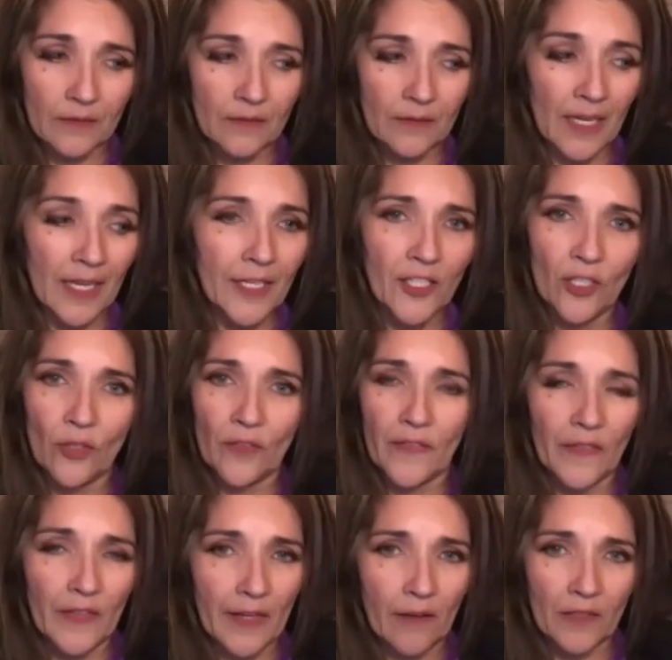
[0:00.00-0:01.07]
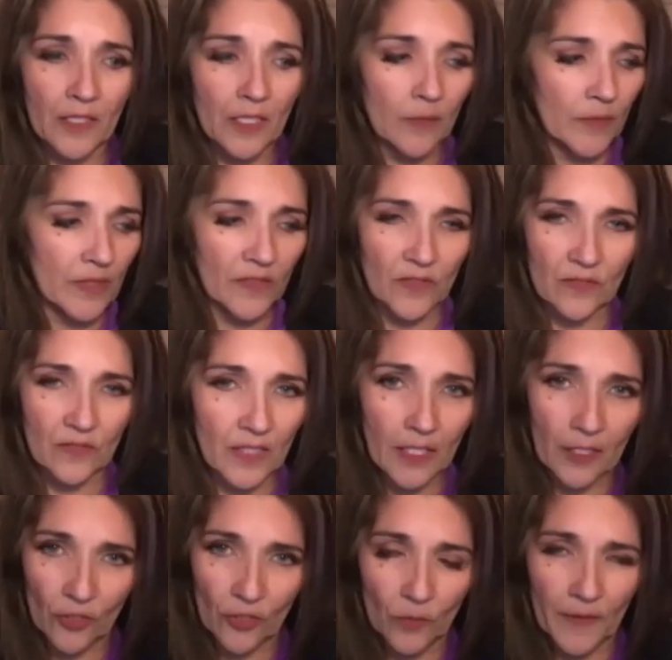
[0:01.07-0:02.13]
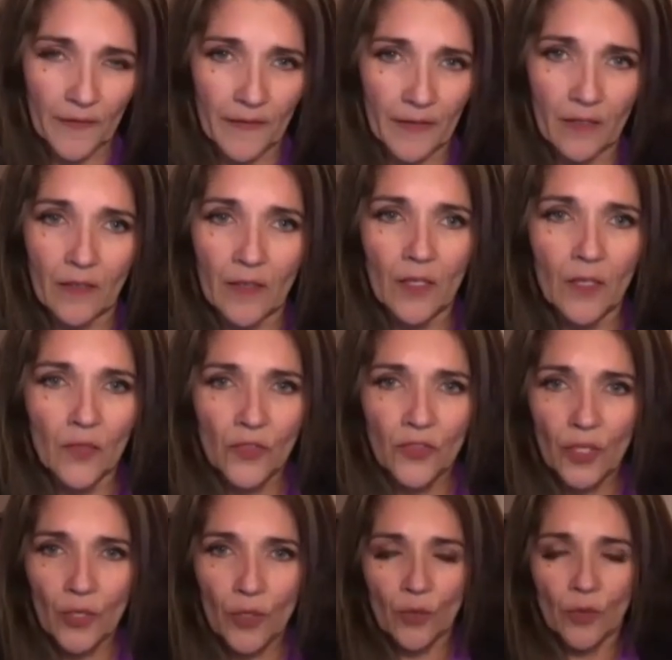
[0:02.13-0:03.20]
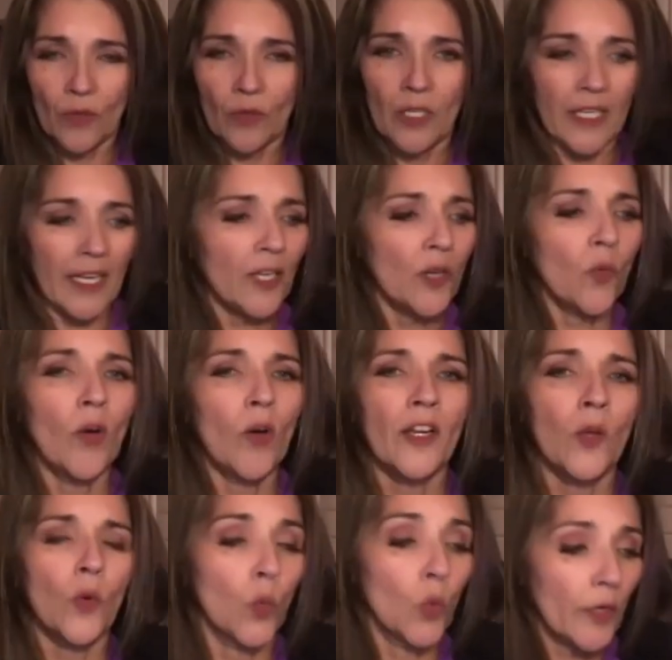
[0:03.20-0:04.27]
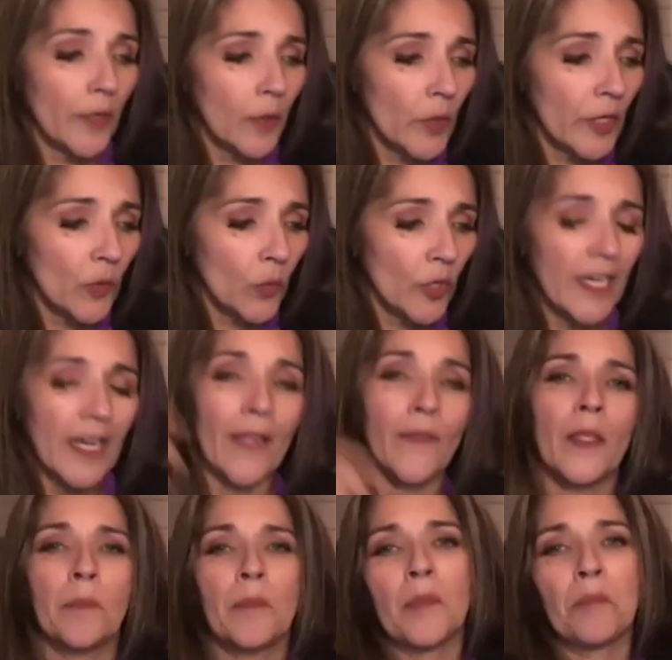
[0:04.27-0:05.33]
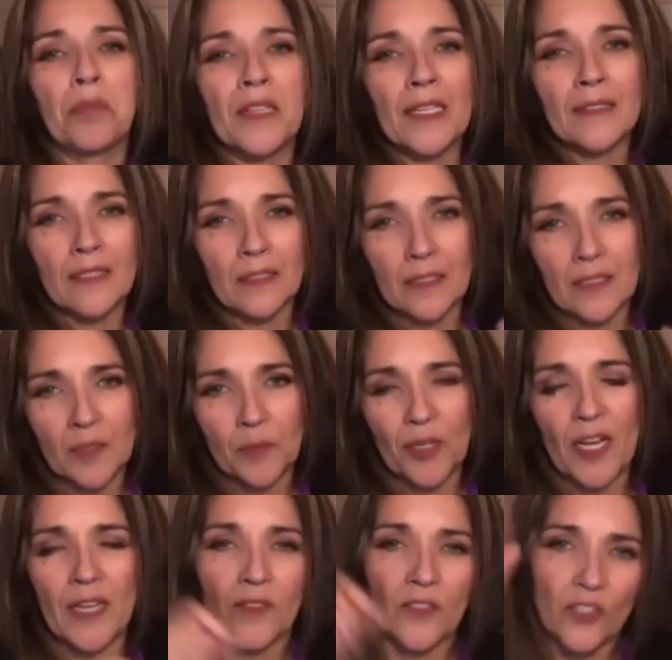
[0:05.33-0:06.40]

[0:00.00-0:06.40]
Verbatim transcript: I know that the outcome is not a good one there. So, and I don't want to worry, worry, worry, and then be pleasantly surprised.